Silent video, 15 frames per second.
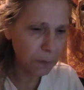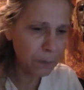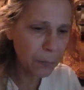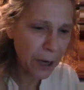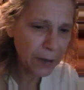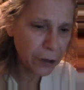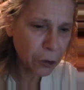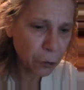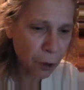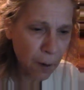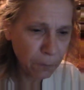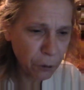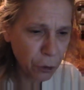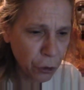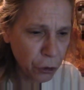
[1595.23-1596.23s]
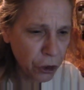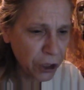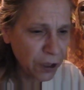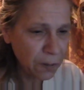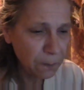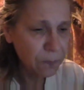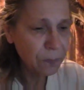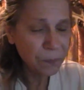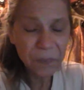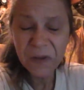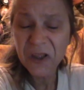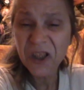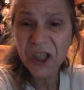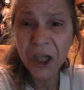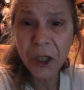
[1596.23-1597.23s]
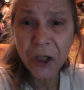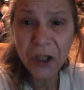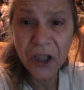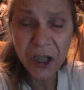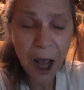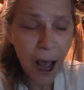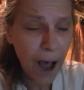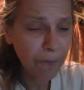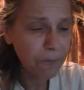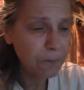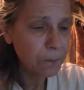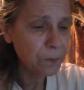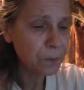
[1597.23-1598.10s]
by the corrupt union senior staff,